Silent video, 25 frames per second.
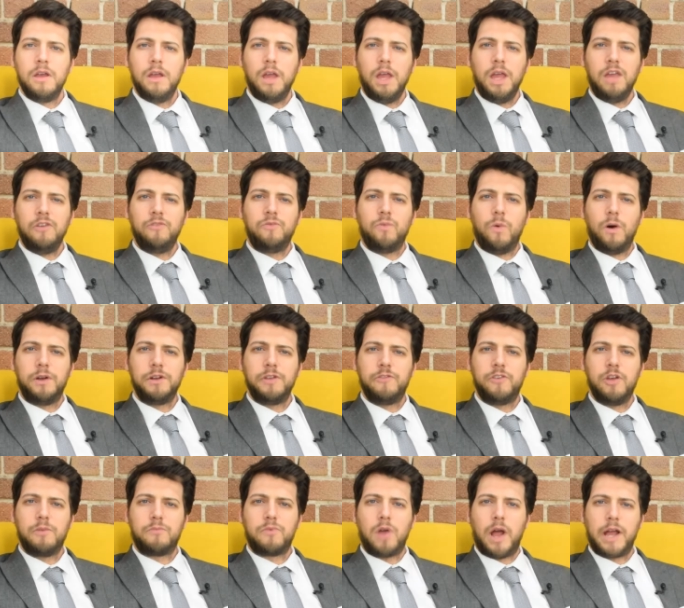If one of
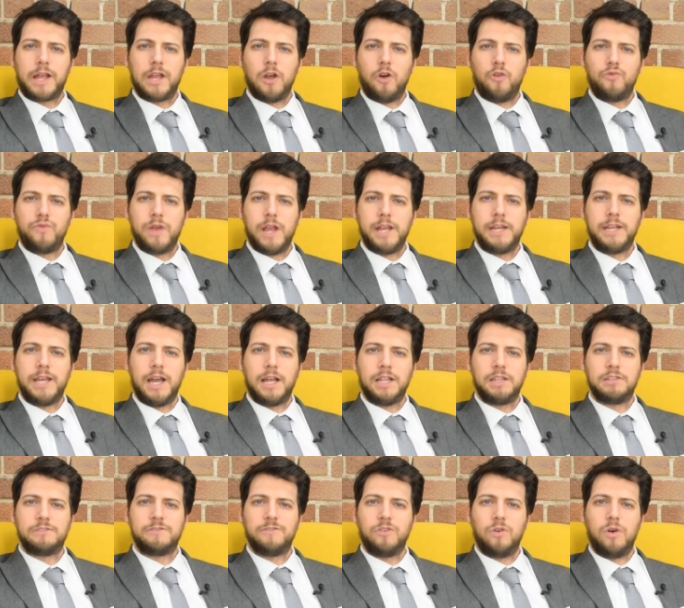your
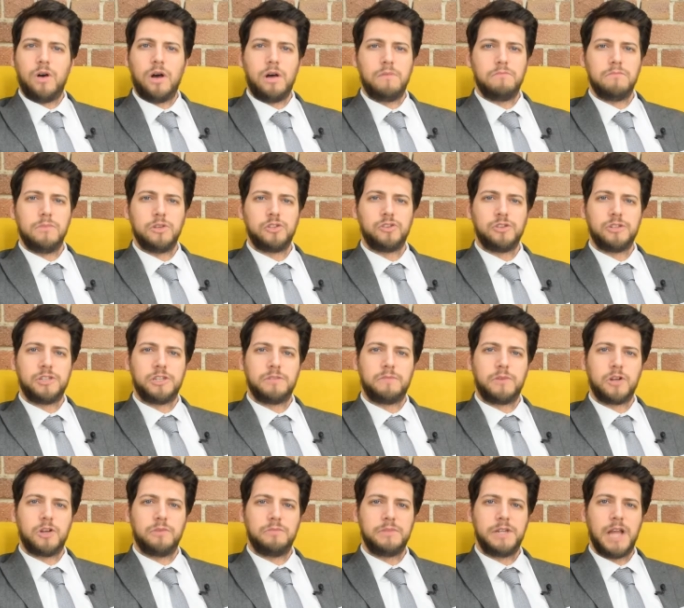brachioradialis forearm muscles has
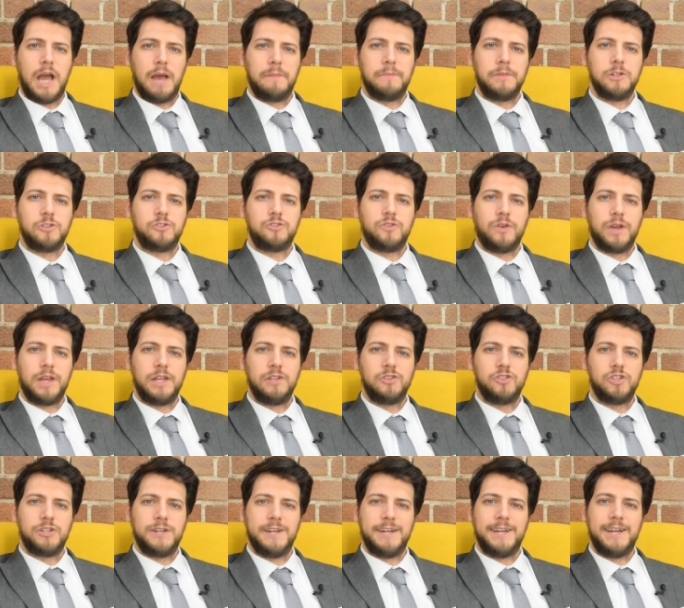become damaged or
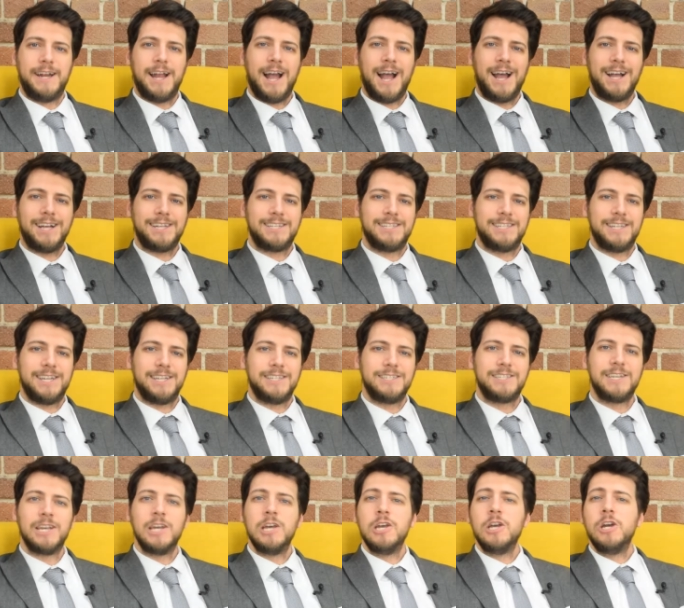injured in an accident,